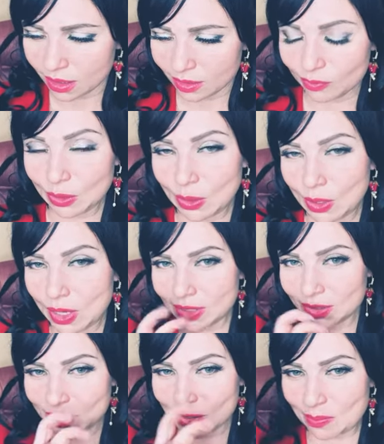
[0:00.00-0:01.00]
well,
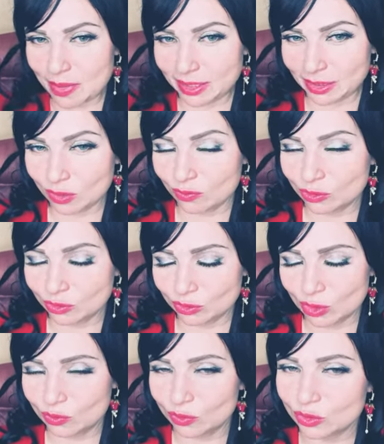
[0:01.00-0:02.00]
got their men, quote
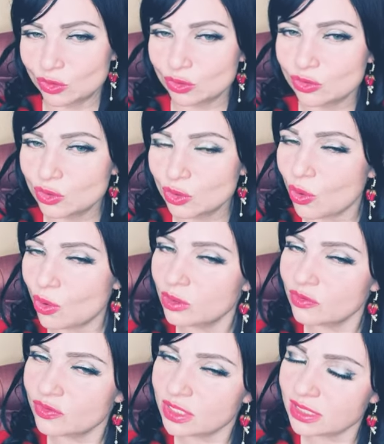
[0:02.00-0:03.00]
unquote, to do all
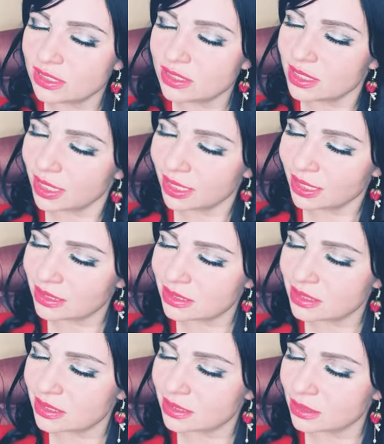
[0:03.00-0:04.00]
of these
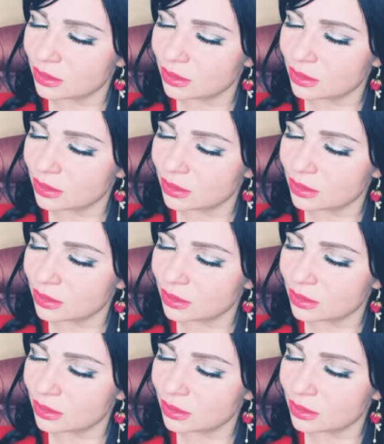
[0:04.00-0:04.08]
things,